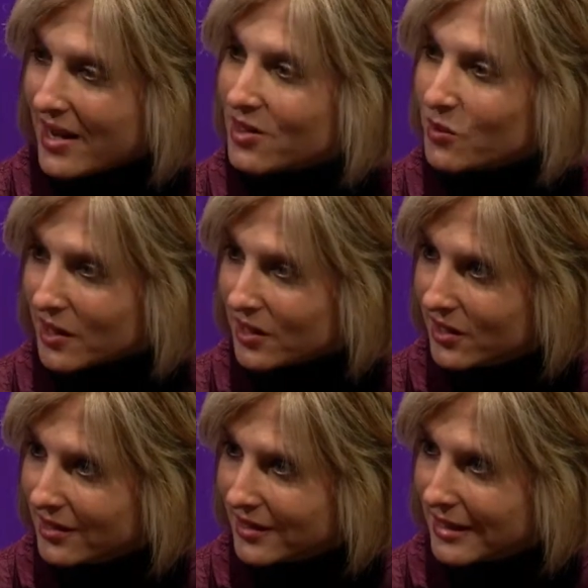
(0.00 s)
in the
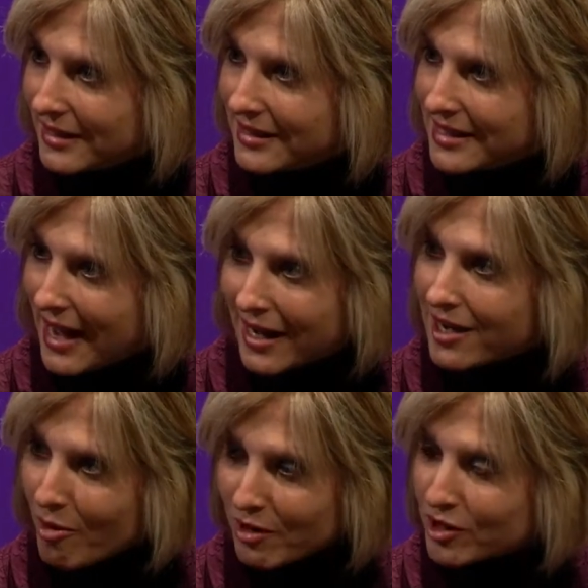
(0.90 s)
world is the
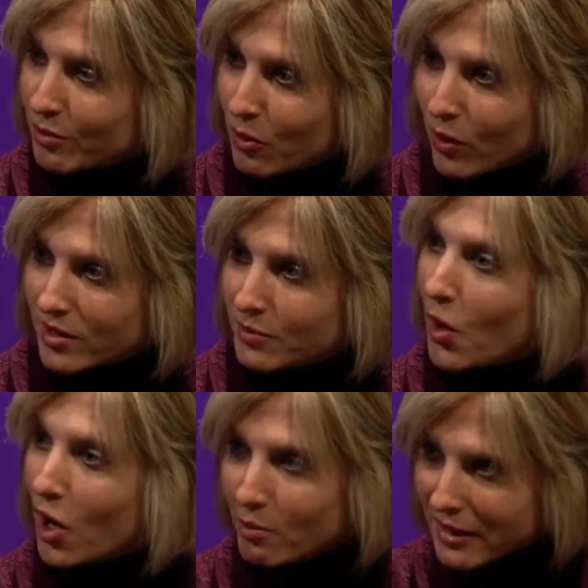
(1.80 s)
Economic Support
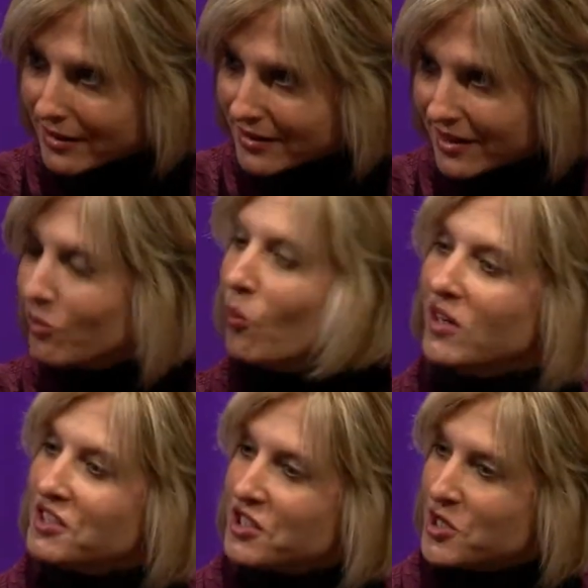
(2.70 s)
Department, and what
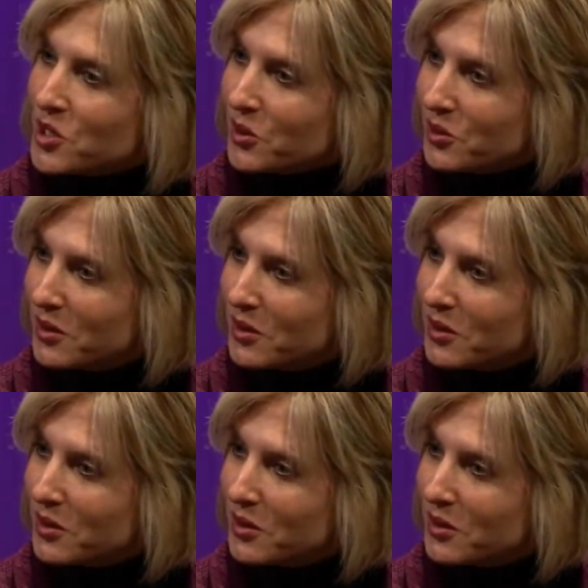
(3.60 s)
does it do?